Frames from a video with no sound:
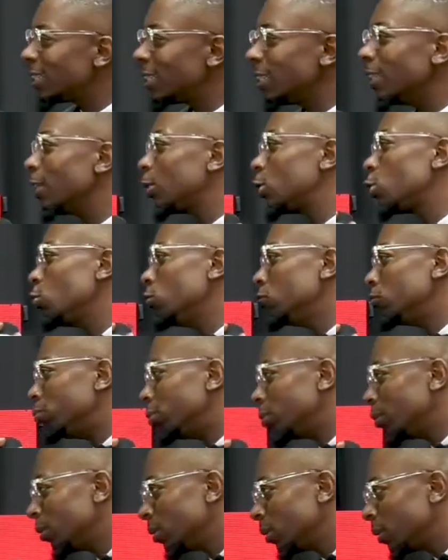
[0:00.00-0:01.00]
is in the tomb.
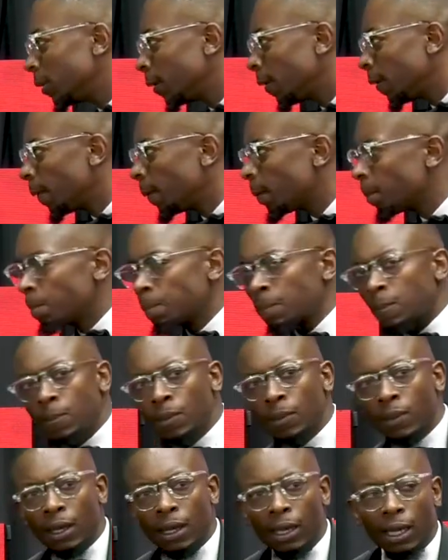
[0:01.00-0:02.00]

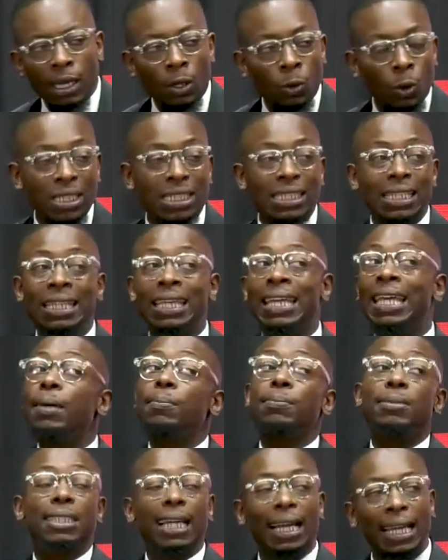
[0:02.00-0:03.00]
It was in
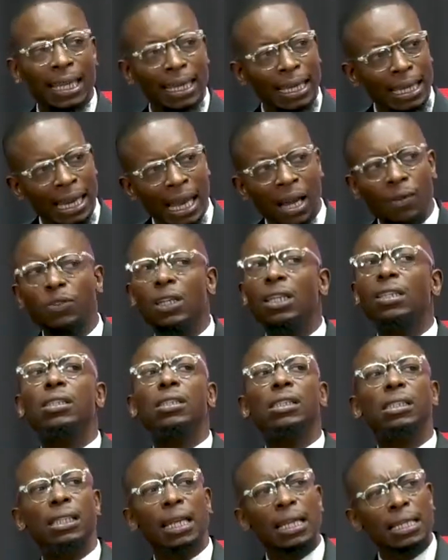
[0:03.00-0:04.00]
him dying and after
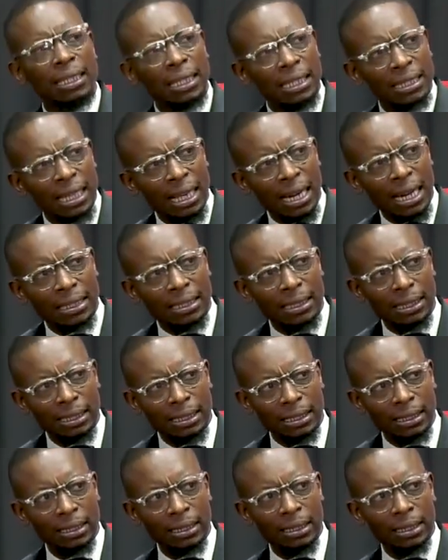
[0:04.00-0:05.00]
3 days resurrected.
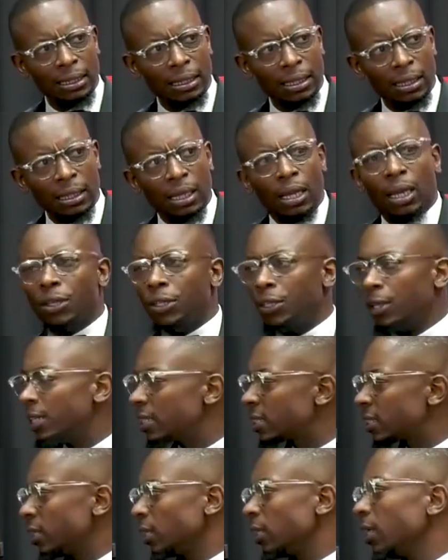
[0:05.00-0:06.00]
You
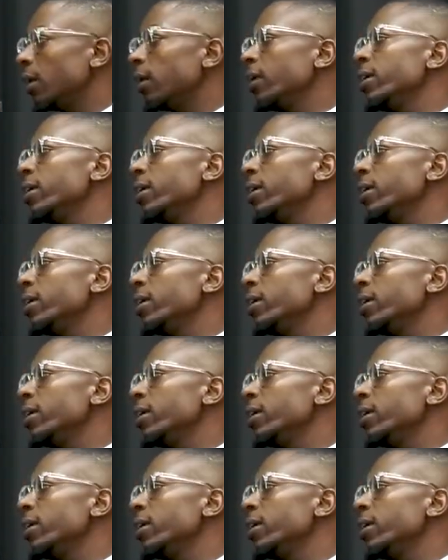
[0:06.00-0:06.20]
listen, the